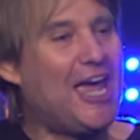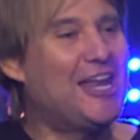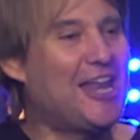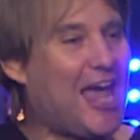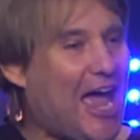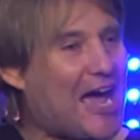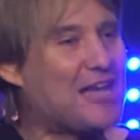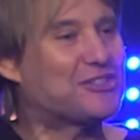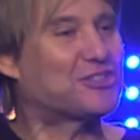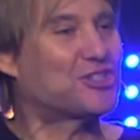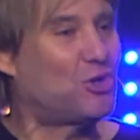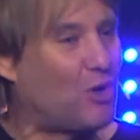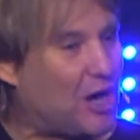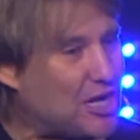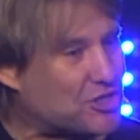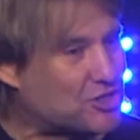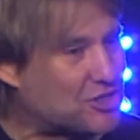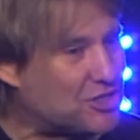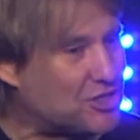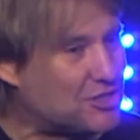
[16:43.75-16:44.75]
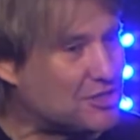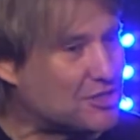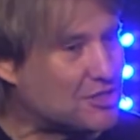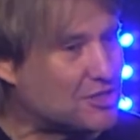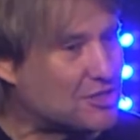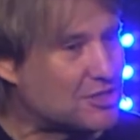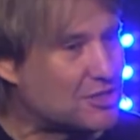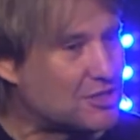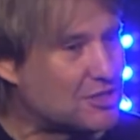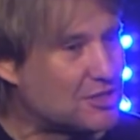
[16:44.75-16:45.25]
to ask
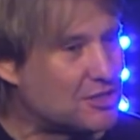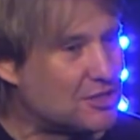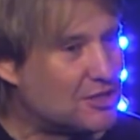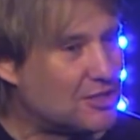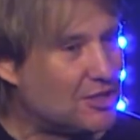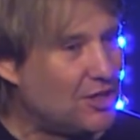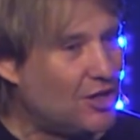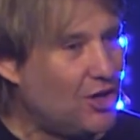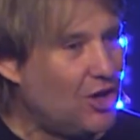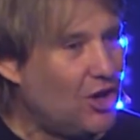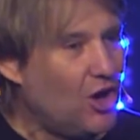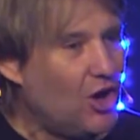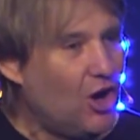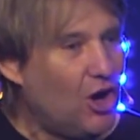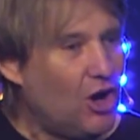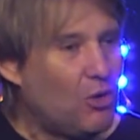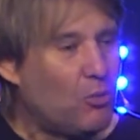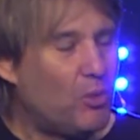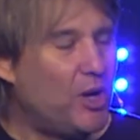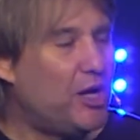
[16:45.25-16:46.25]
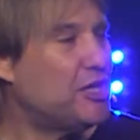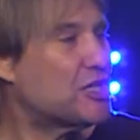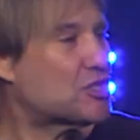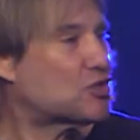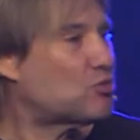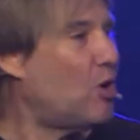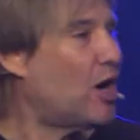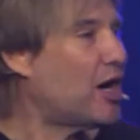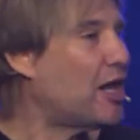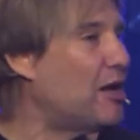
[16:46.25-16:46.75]
questions. We just
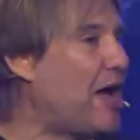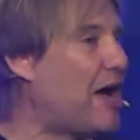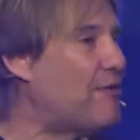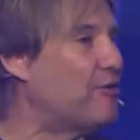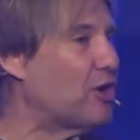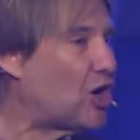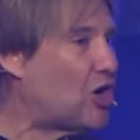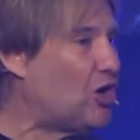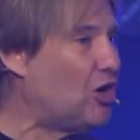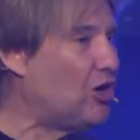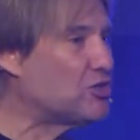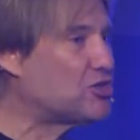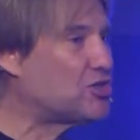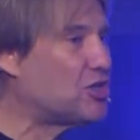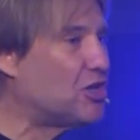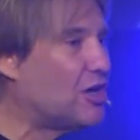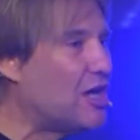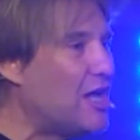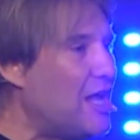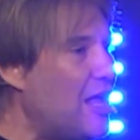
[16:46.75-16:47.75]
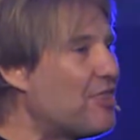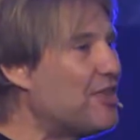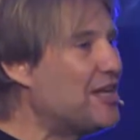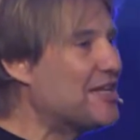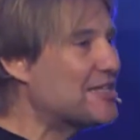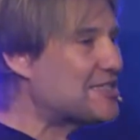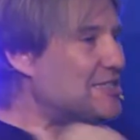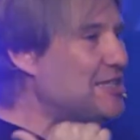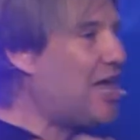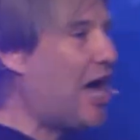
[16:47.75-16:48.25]
want to have a culture that
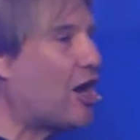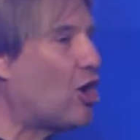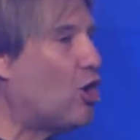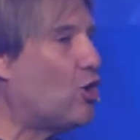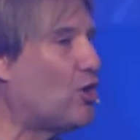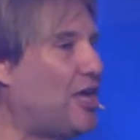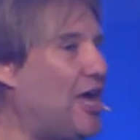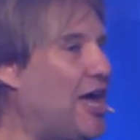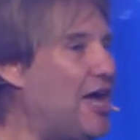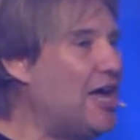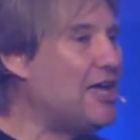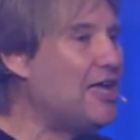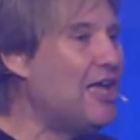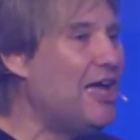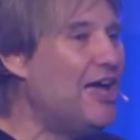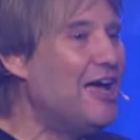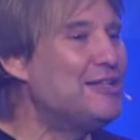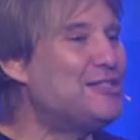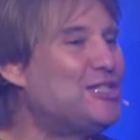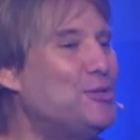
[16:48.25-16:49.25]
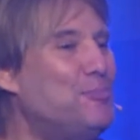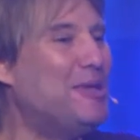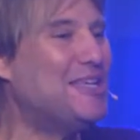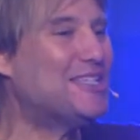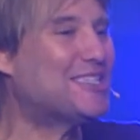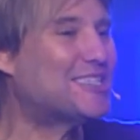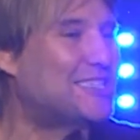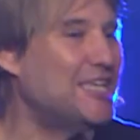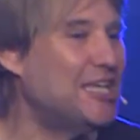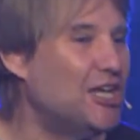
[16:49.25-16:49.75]
is not okay to be
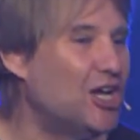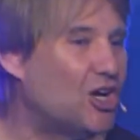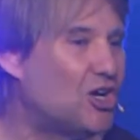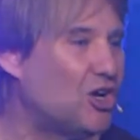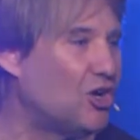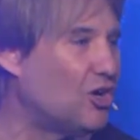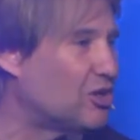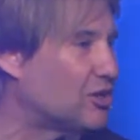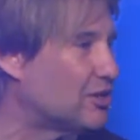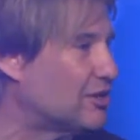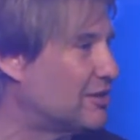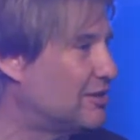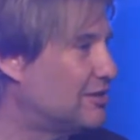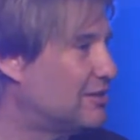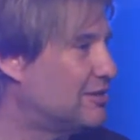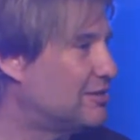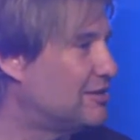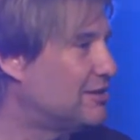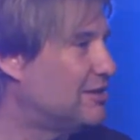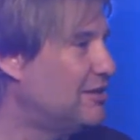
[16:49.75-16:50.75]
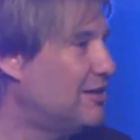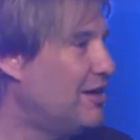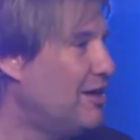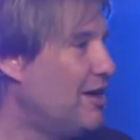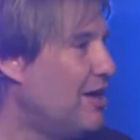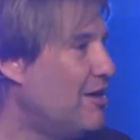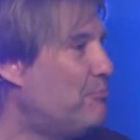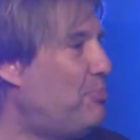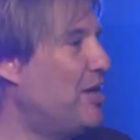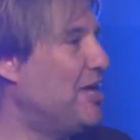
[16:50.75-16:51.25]
cynical.
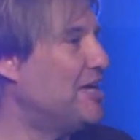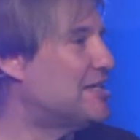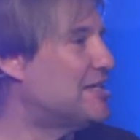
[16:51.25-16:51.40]
Being